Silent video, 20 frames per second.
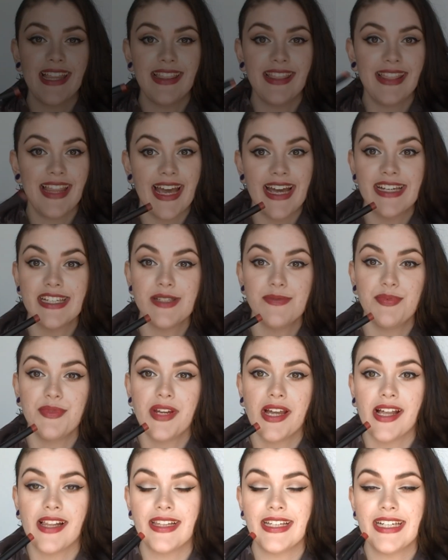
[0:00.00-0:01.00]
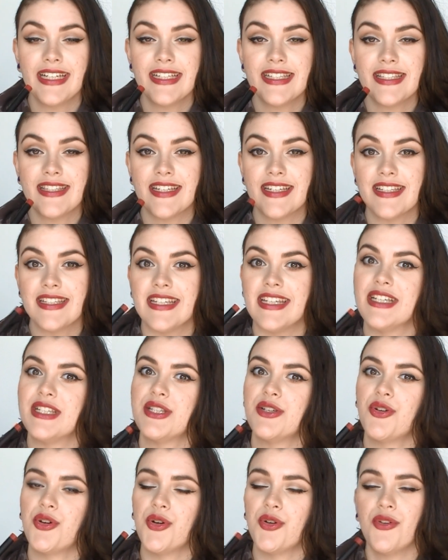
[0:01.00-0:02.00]
and last but not least, this
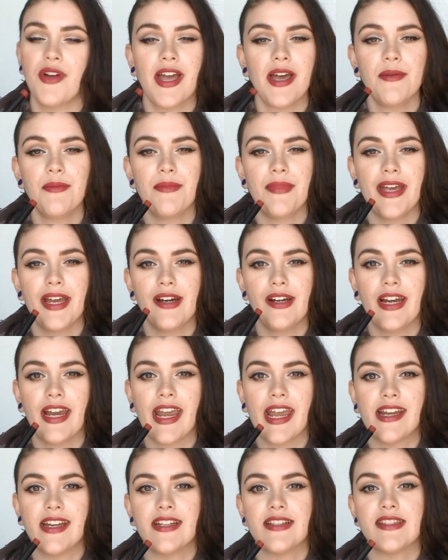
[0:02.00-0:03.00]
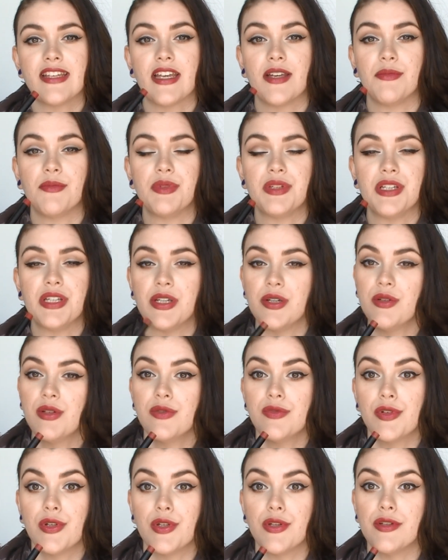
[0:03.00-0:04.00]
is cranberry and it's a
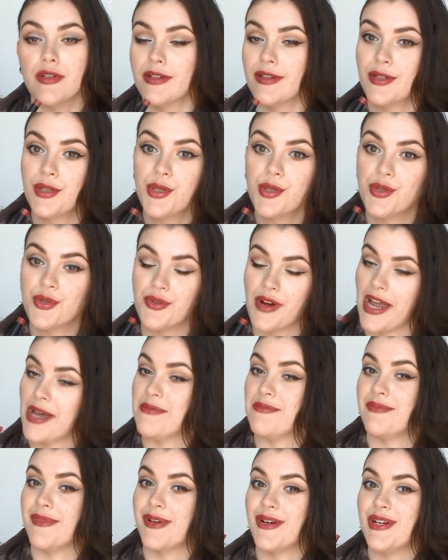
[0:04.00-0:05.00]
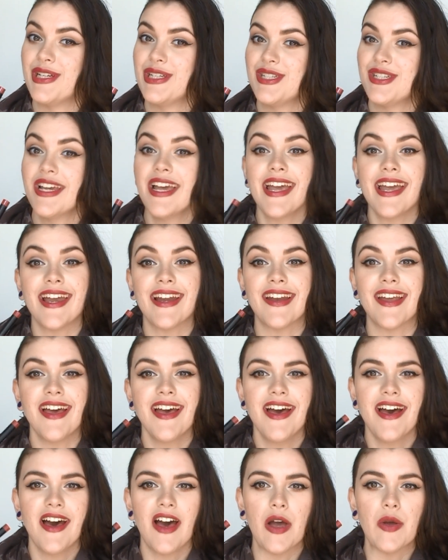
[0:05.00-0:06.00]
beautiful cranberry shade.
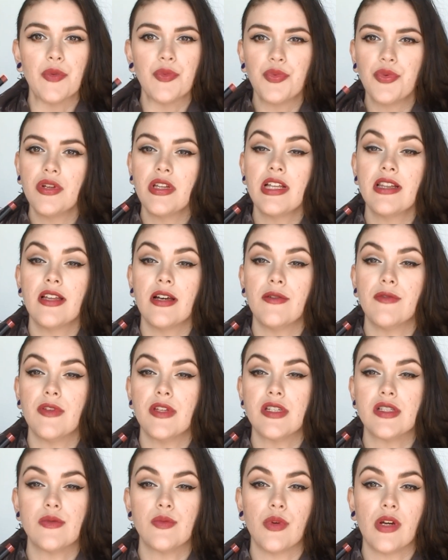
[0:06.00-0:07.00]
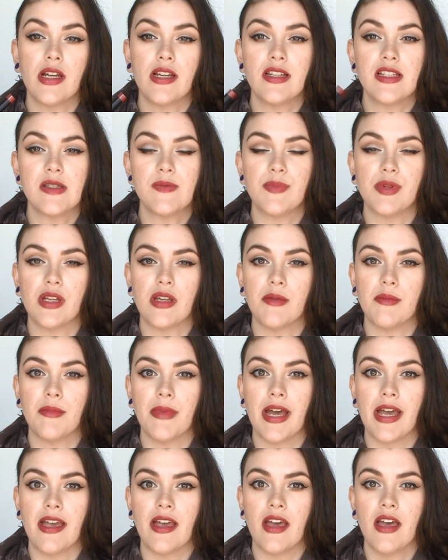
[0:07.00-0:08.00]
I really love this one. It's been
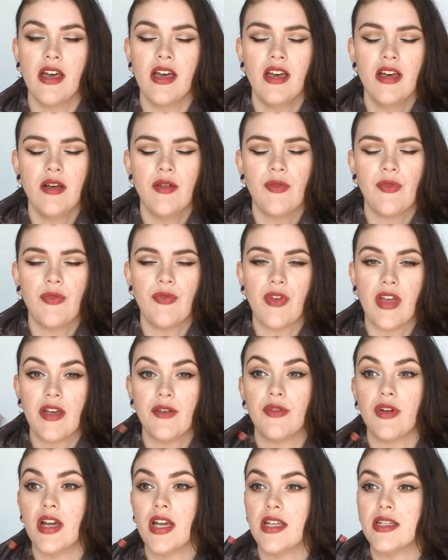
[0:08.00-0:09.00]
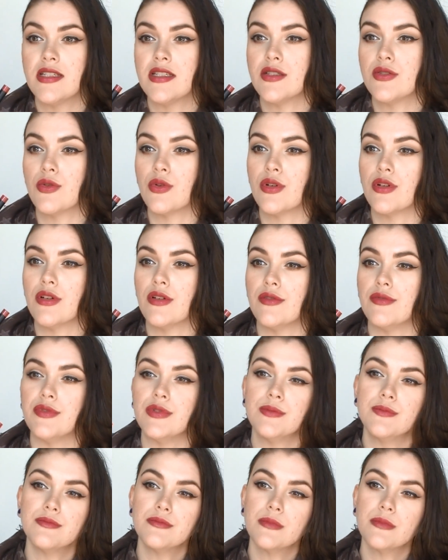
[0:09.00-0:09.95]
my favorite sort of